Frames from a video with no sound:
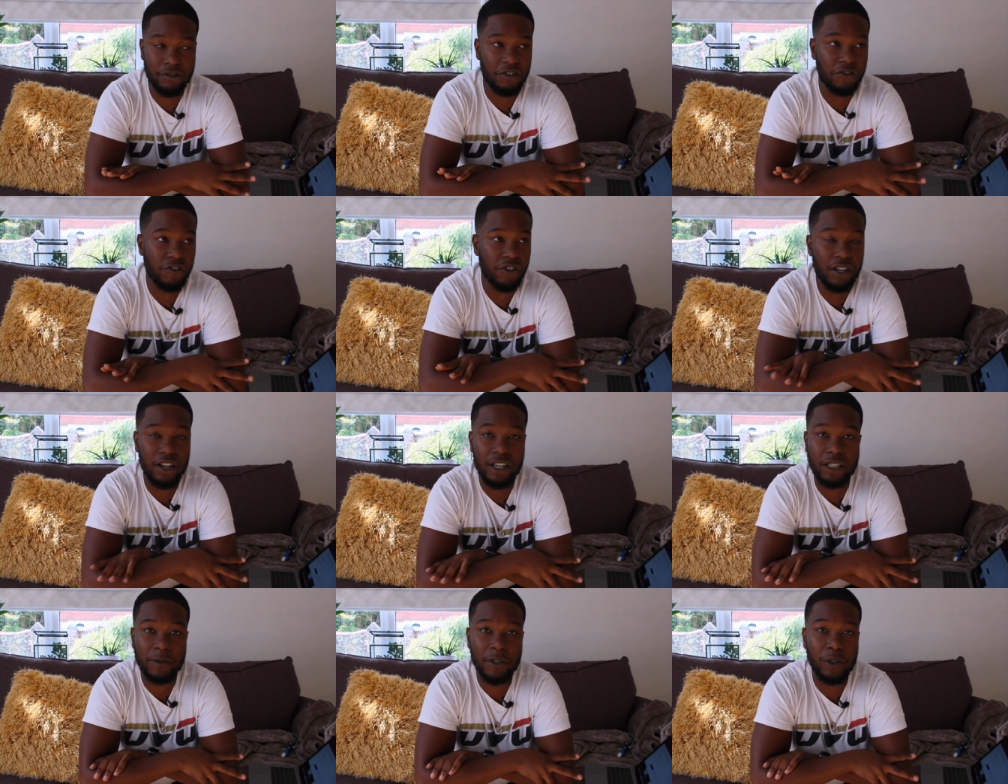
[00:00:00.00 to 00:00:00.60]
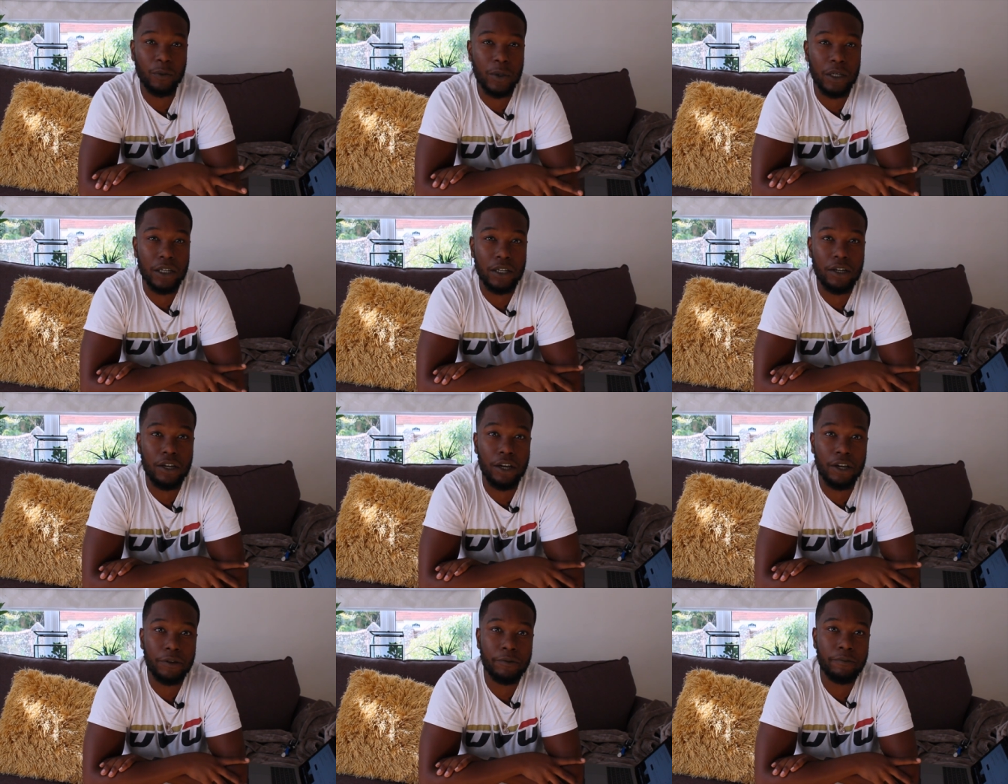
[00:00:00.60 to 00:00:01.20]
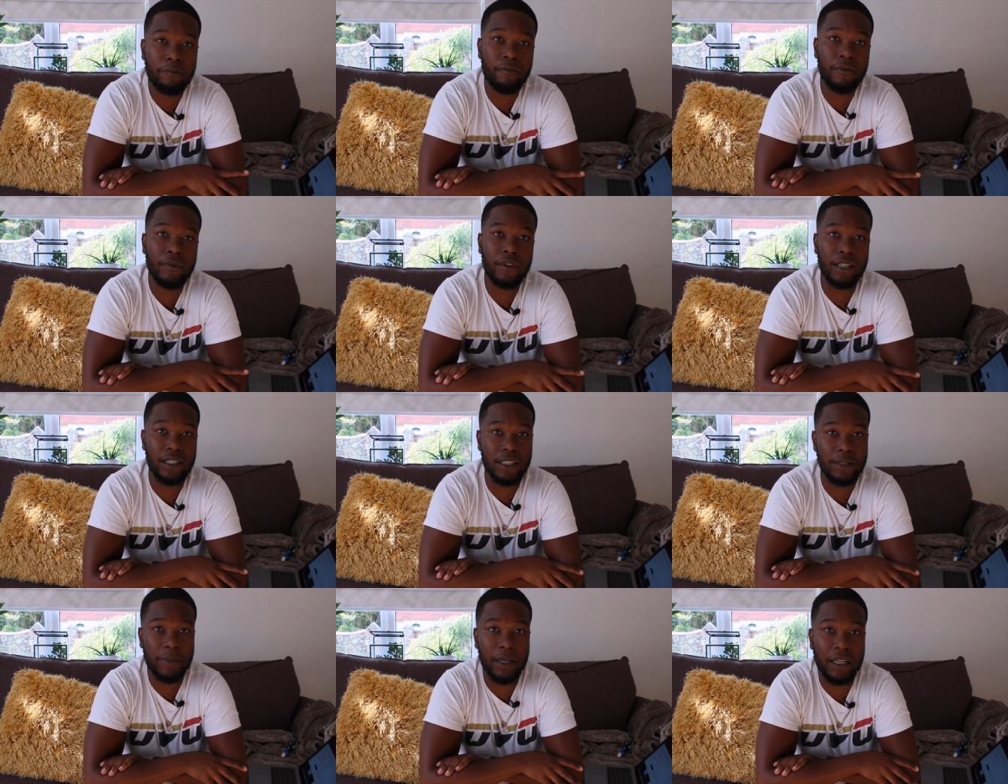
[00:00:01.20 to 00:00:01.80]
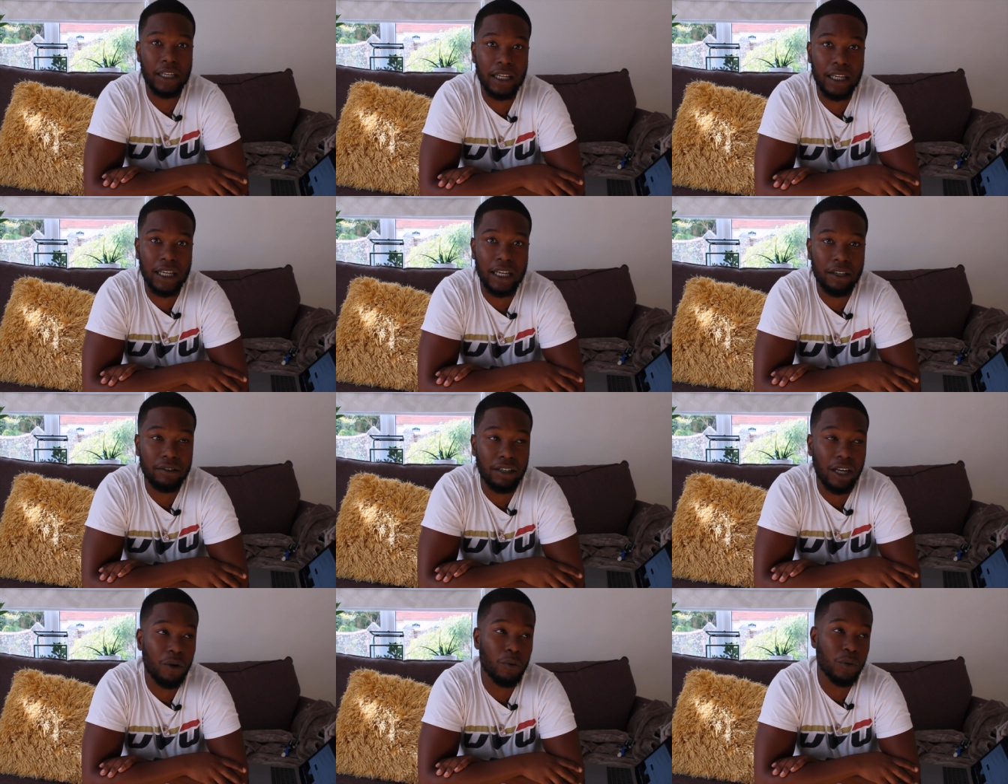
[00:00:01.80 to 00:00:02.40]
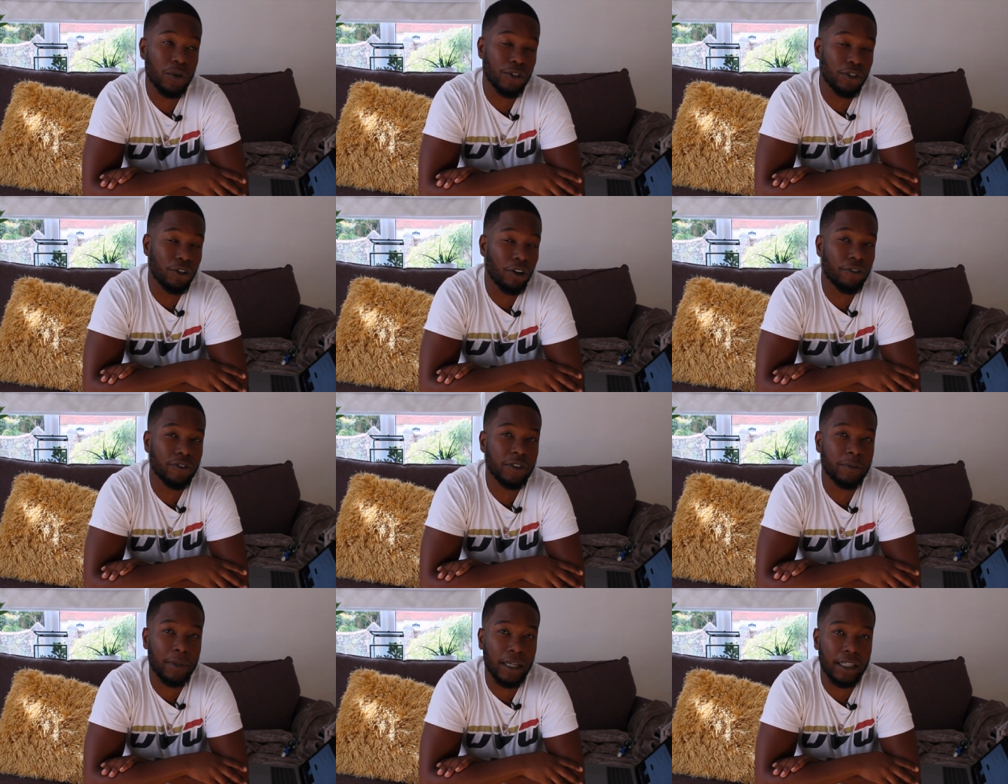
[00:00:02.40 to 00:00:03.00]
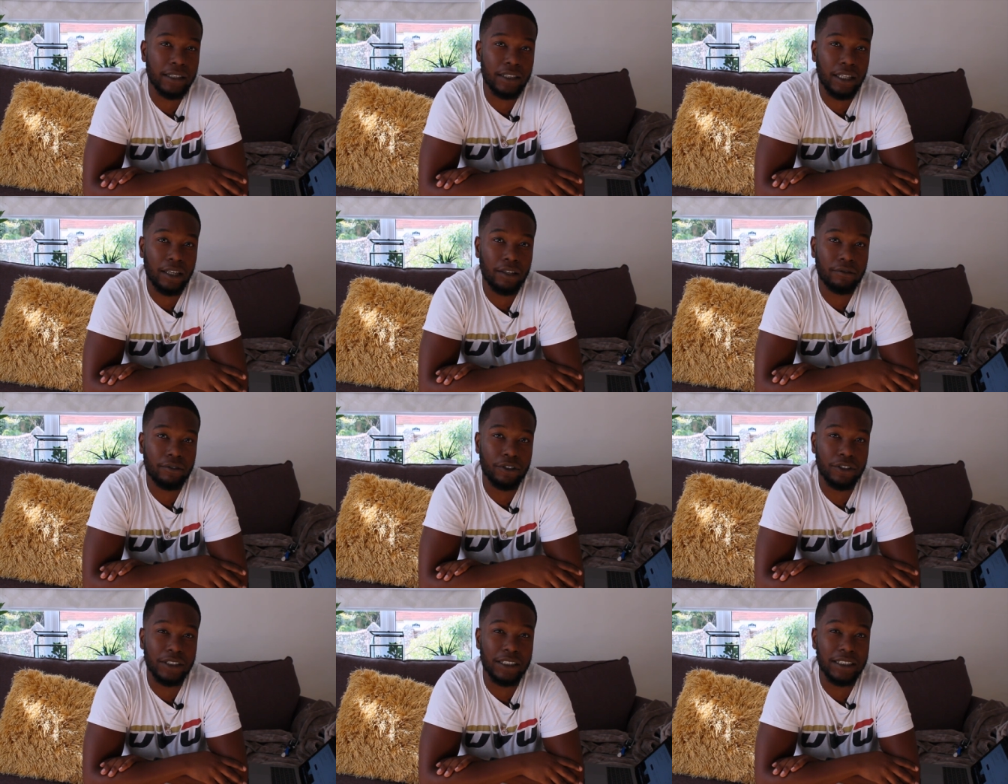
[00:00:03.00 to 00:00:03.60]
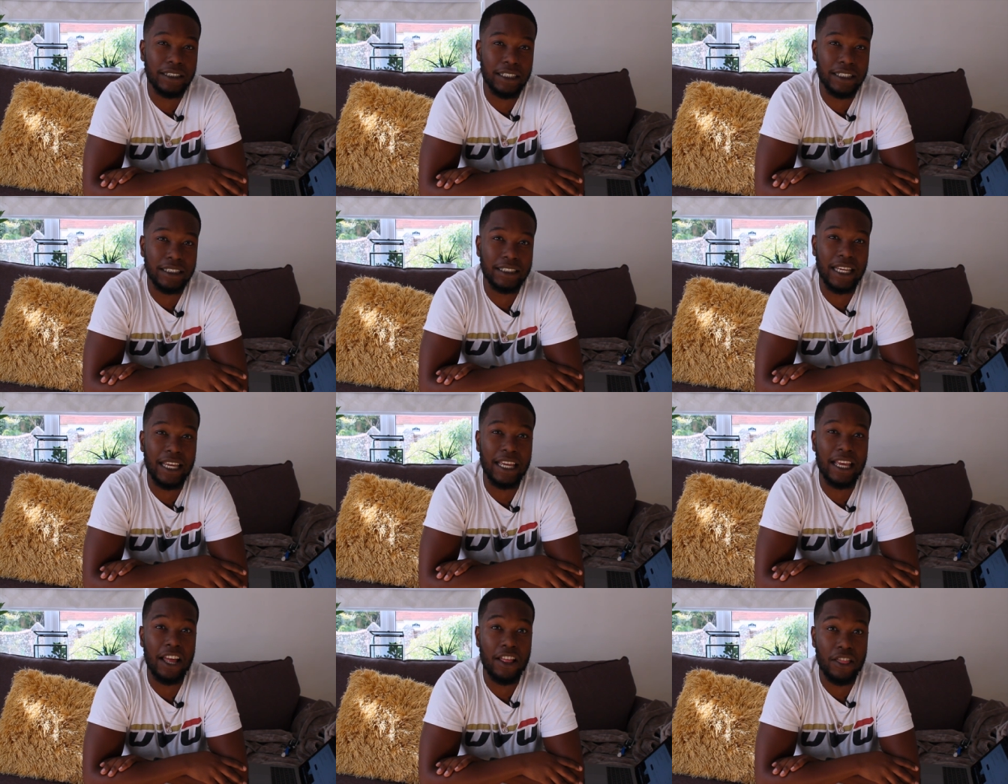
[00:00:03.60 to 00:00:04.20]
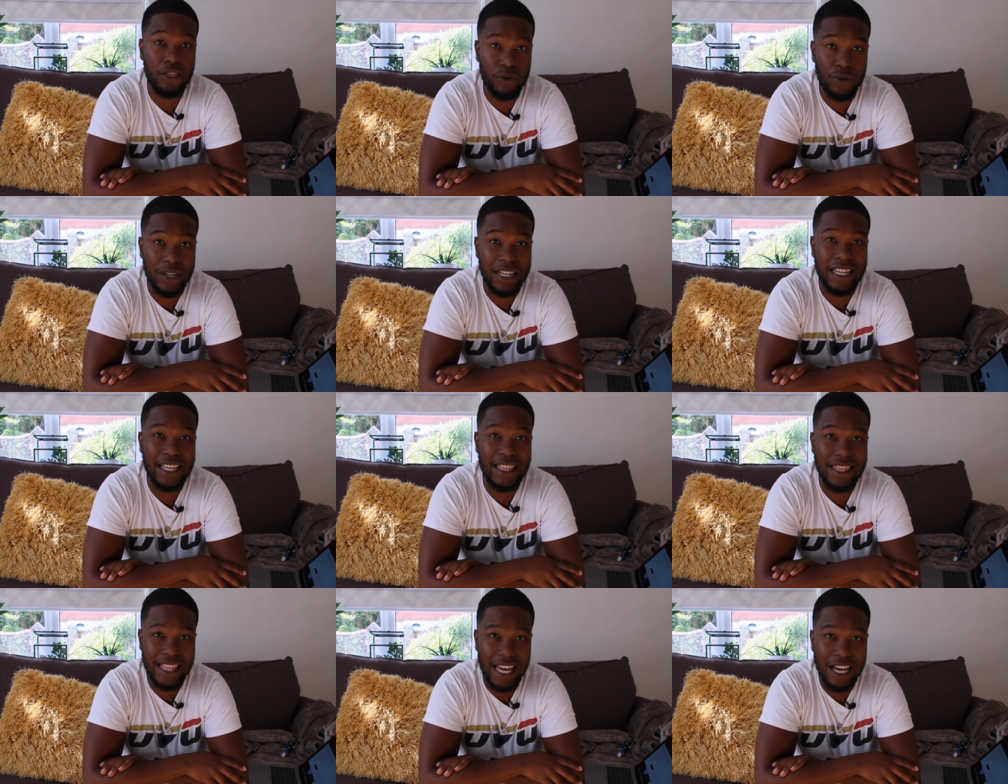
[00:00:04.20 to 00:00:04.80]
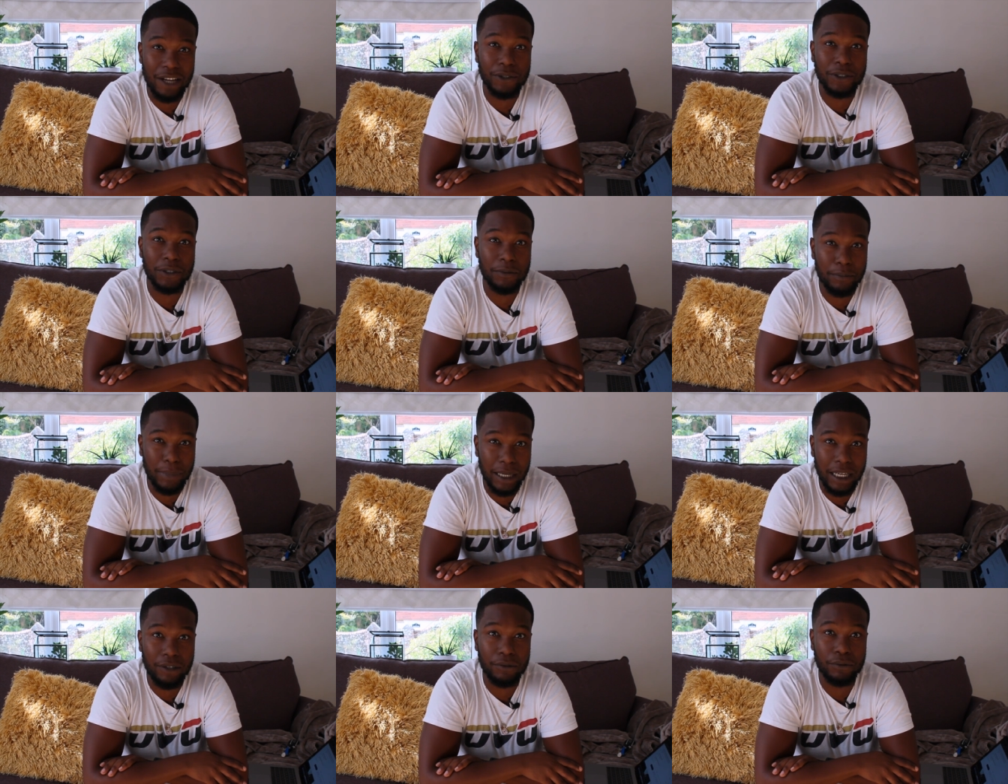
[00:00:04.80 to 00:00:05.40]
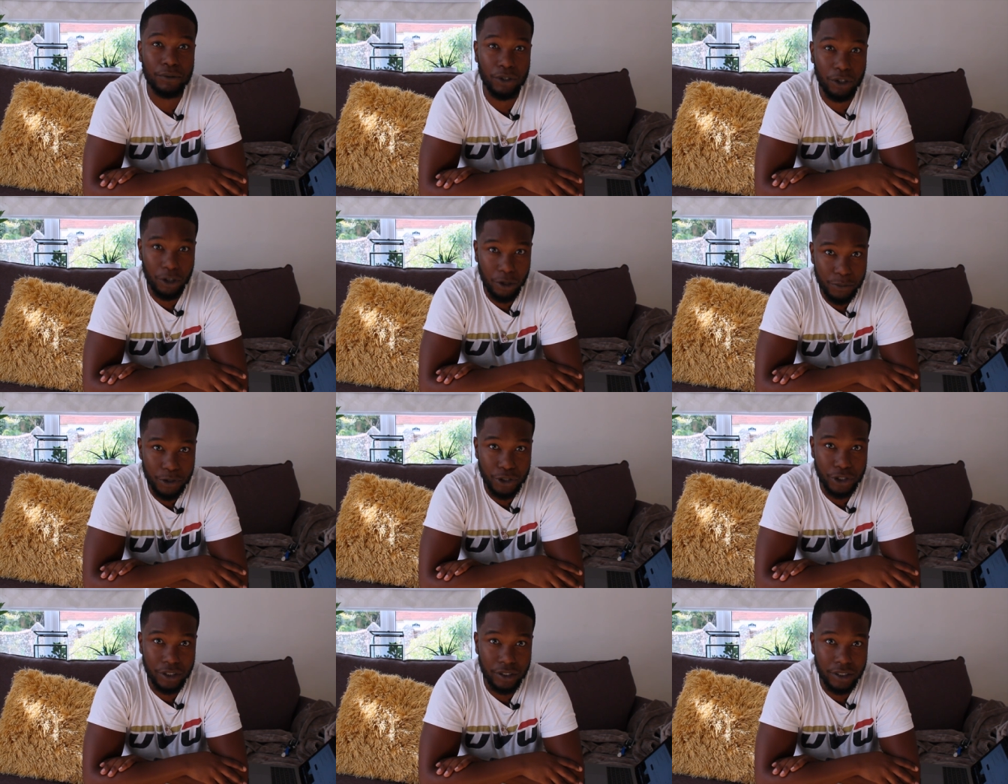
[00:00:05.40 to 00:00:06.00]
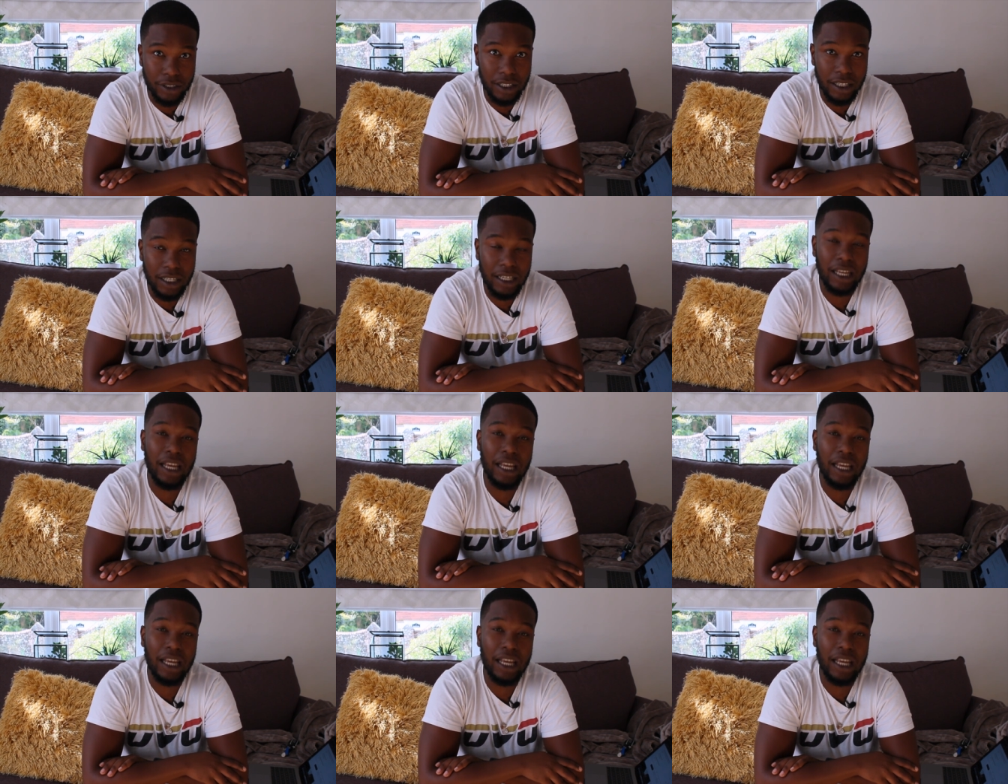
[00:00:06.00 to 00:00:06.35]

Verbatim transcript: if you'd asked me a week ago and specking out, I would not have spec out because it is a £3,000 option